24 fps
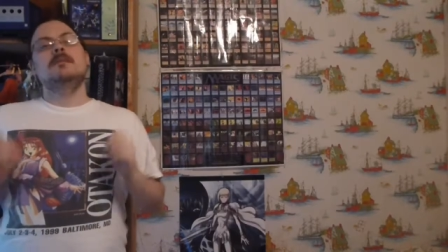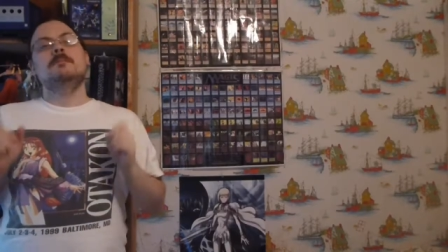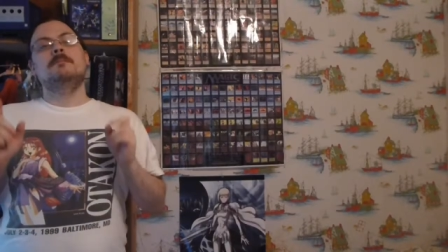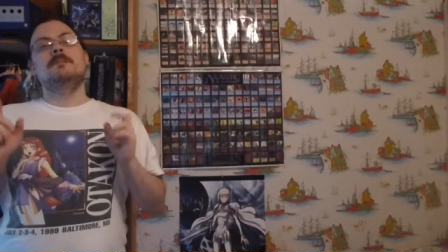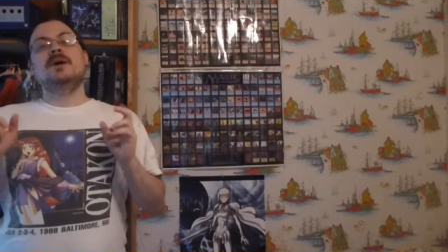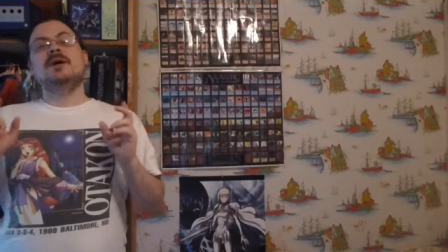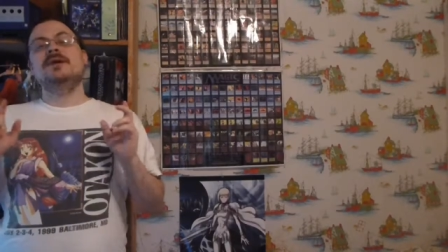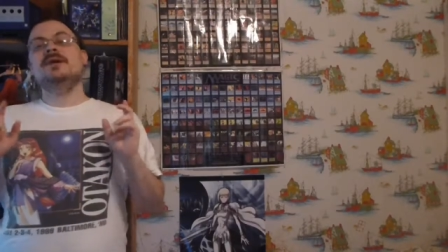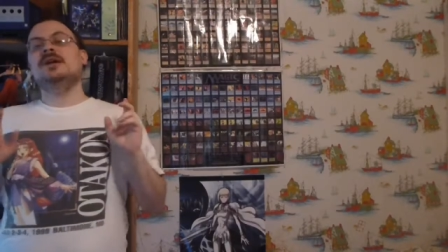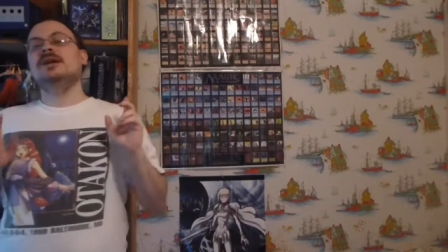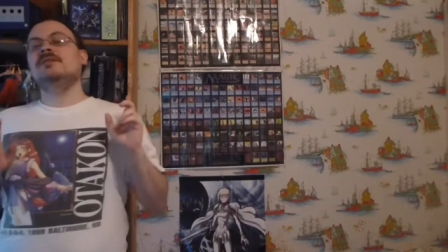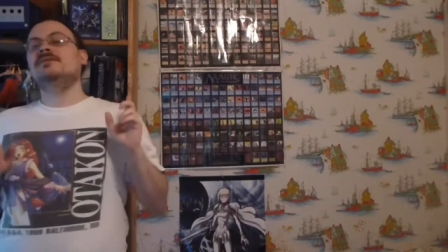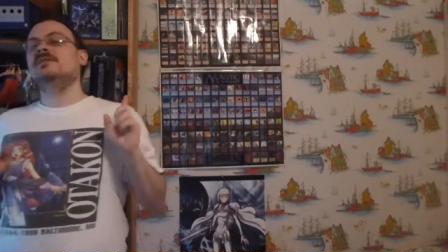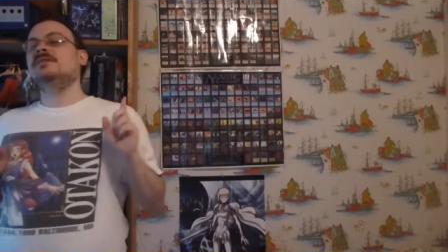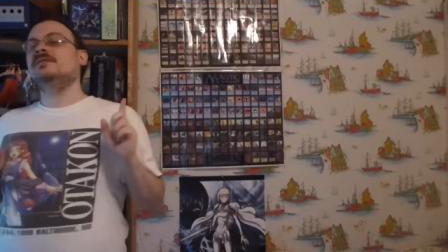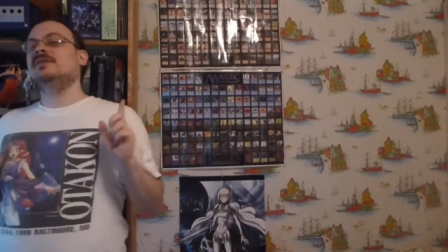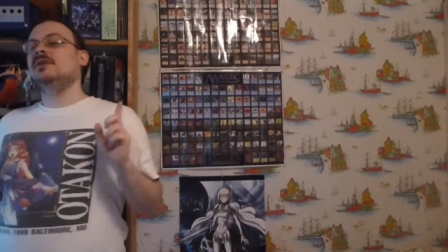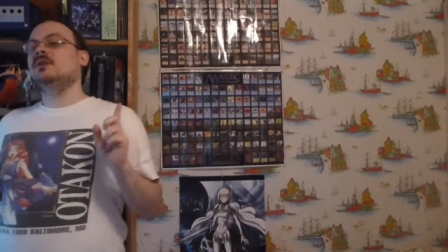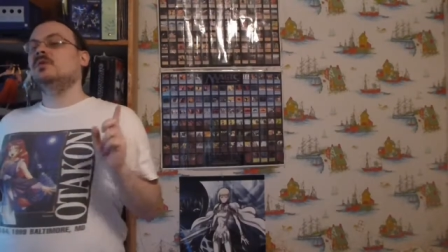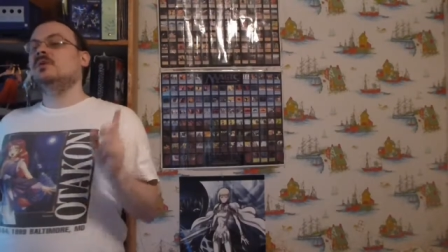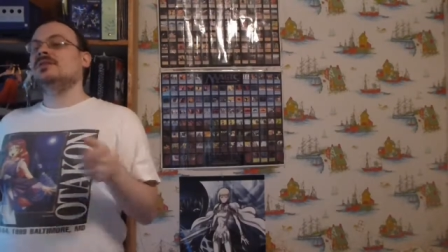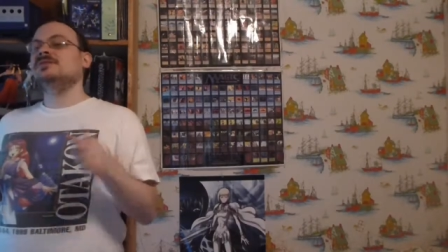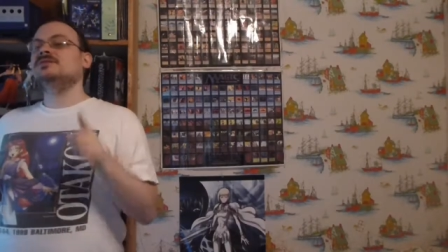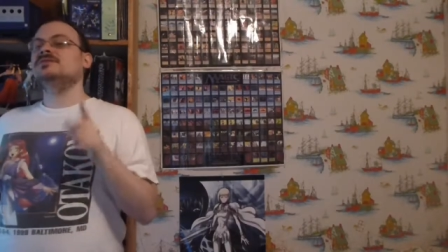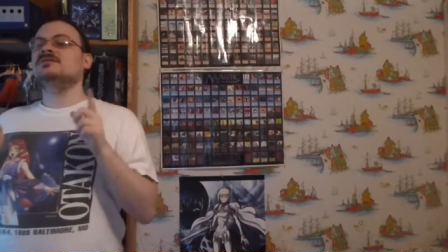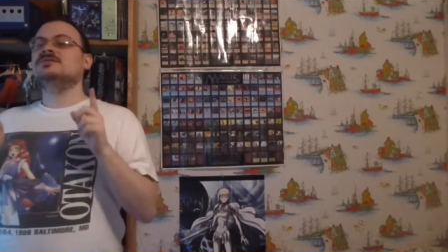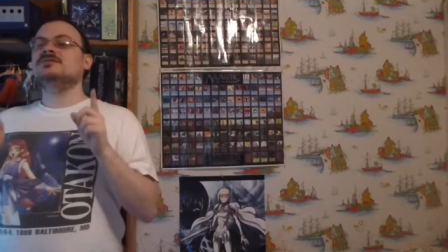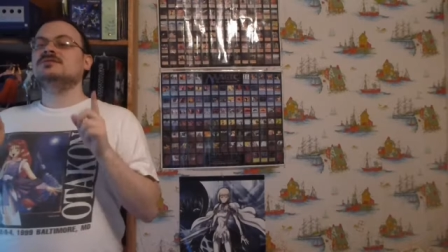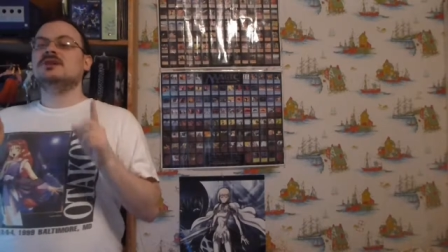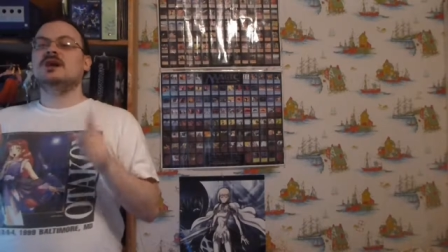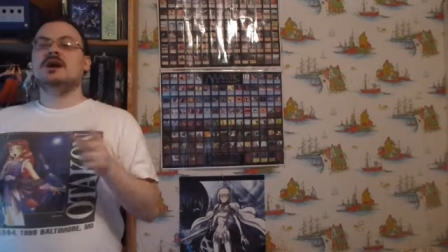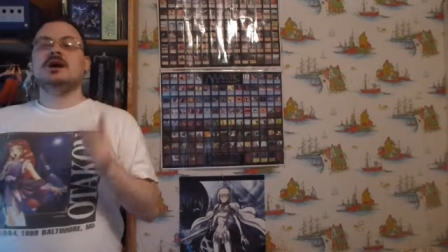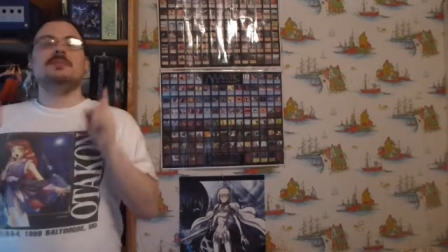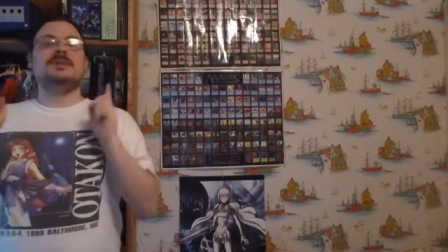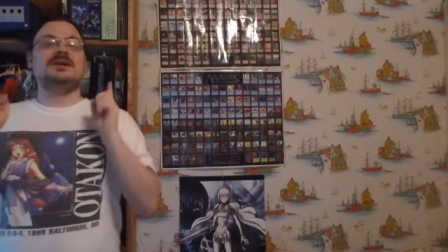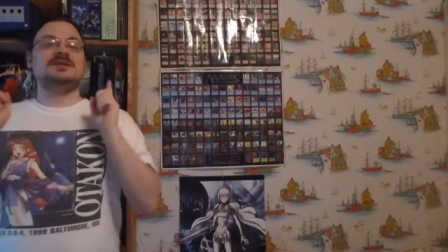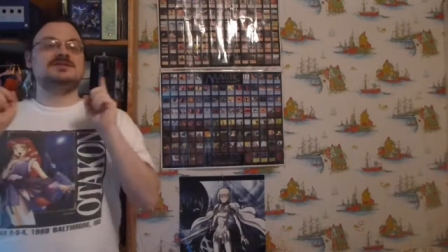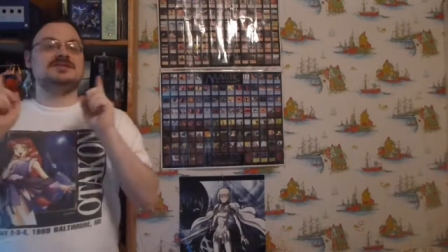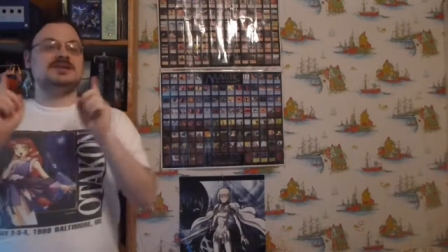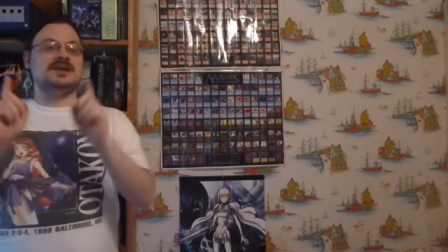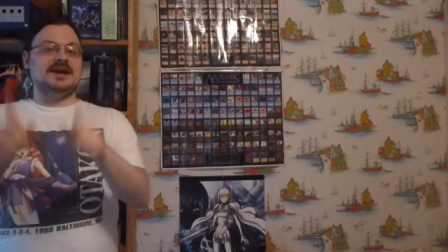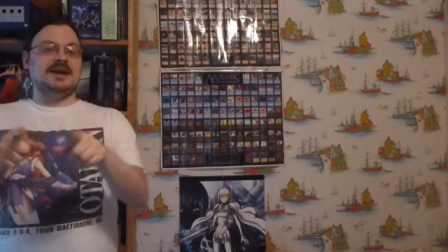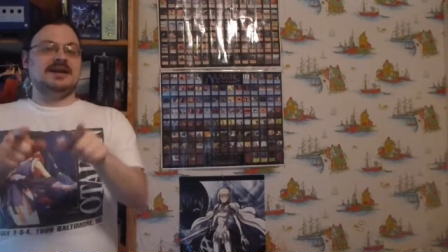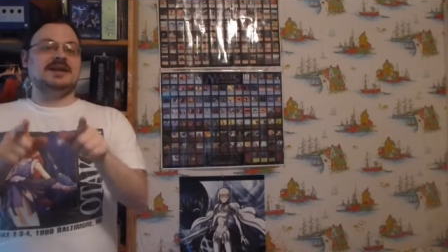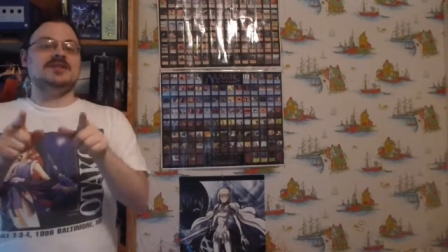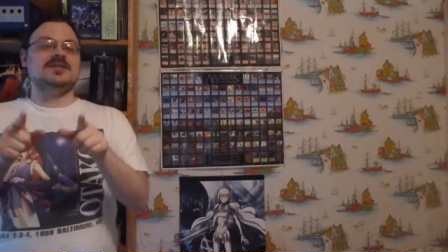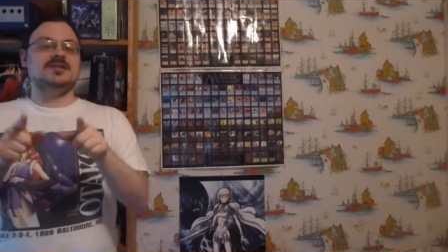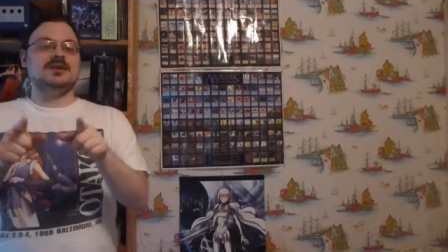But if you have any questions, comments,
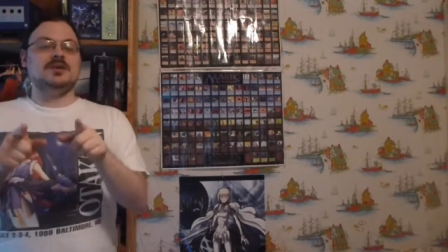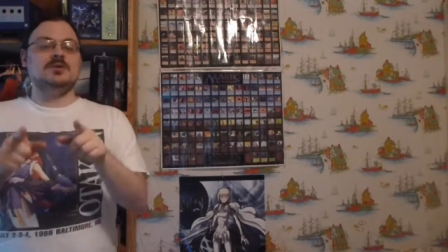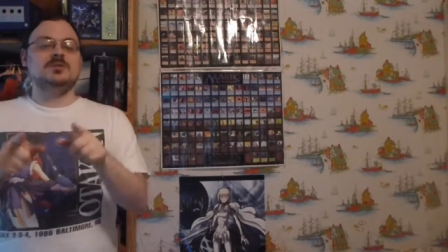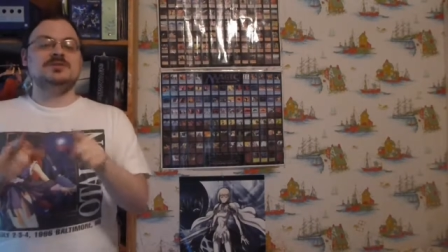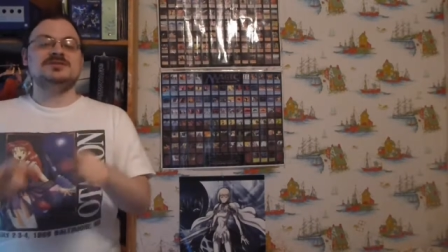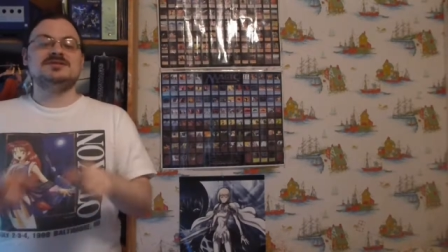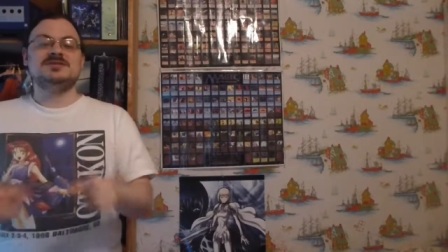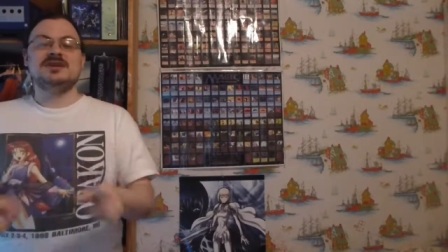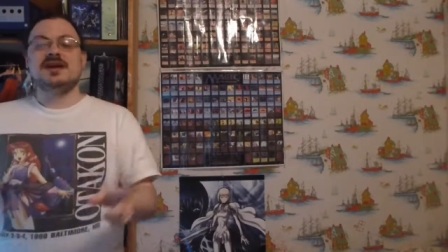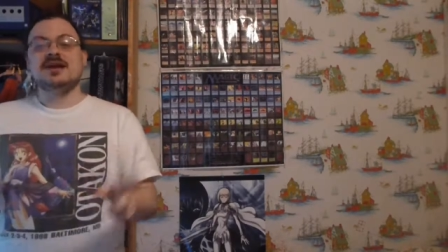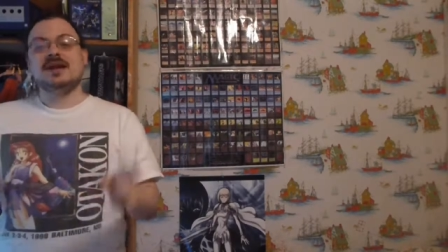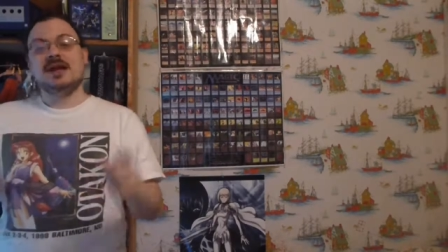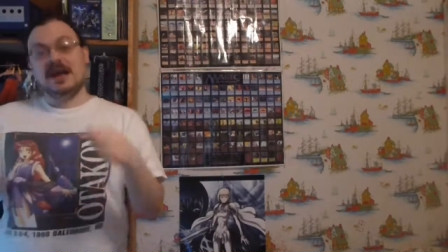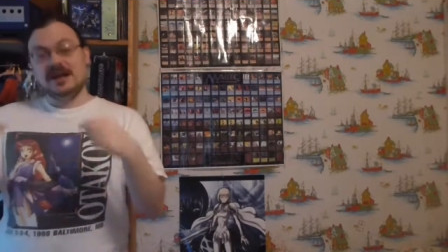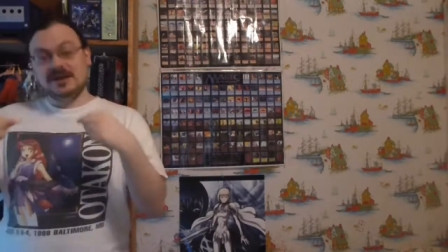anything you want to say,